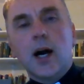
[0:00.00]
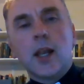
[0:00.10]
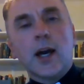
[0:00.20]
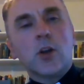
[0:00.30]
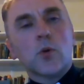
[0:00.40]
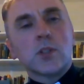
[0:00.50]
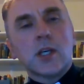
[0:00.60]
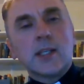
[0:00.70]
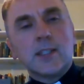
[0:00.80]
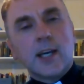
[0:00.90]
And I know
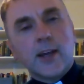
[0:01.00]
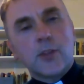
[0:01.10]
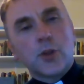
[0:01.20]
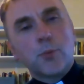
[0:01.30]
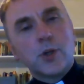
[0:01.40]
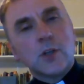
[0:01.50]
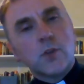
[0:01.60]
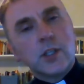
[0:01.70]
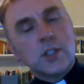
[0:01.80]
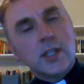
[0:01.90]
as I say that
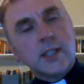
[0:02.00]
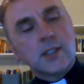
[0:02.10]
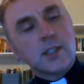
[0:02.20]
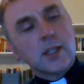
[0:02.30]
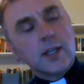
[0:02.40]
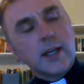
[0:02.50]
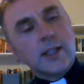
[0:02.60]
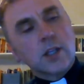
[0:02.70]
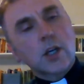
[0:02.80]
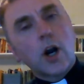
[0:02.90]
privilege is
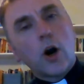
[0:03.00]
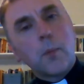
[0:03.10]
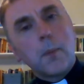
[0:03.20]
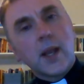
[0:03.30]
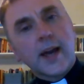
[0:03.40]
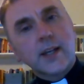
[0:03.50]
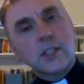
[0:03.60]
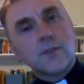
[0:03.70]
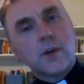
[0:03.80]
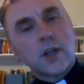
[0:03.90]
a
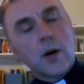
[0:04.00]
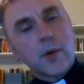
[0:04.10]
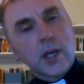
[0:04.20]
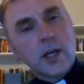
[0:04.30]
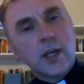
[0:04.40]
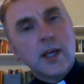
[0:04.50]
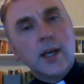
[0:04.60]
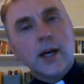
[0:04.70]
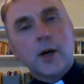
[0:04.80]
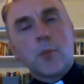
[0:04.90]
complex phenomena,
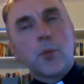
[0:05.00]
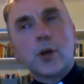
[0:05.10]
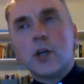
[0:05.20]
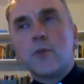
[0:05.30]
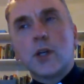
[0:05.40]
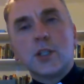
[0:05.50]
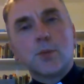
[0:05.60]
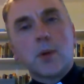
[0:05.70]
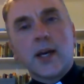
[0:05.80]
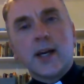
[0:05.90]
and
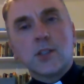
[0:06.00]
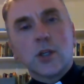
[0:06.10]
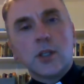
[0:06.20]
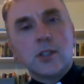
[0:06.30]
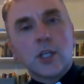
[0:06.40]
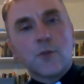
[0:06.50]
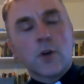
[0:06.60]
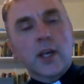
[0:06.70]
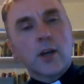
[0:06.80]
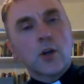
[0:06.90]
privilege plays out
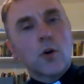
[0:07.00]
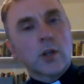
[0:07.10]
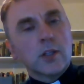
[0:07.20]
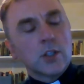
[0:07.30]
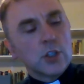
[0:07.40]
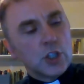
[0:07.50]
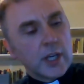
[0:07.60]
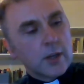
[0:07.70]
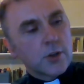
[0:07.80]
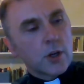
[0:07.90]
differently according to
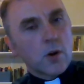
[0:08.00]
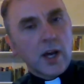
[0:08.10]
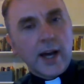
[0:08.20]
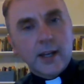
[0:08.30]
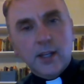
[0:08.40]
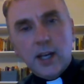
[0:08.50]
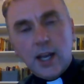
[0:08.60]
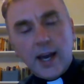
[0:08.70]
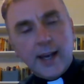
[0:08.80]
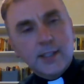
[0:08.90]
gender and
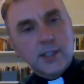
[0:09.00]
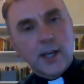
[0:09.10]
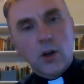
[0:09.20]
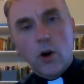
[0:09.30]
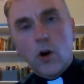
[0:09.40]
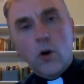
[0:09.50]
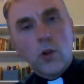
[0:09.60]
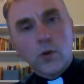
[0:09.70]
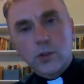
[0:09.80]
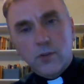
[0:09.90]
class and
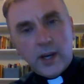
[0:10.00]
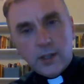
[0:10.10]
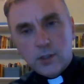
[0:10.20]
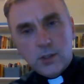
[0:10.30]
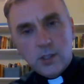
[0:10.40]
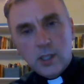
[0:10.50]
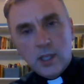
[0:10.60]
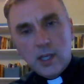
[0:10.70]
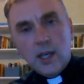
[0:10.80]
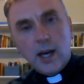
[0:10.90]
all those factors.
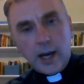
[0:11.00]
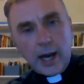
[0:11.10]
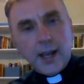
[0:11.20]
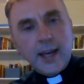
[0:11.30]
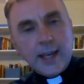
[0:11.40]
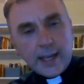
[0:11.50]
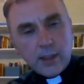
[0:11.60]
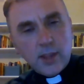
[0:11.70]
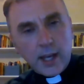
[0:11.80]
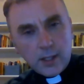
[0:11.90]
And I
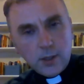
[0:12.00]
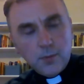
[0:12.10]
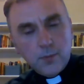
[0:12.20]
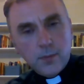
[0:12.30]
get that.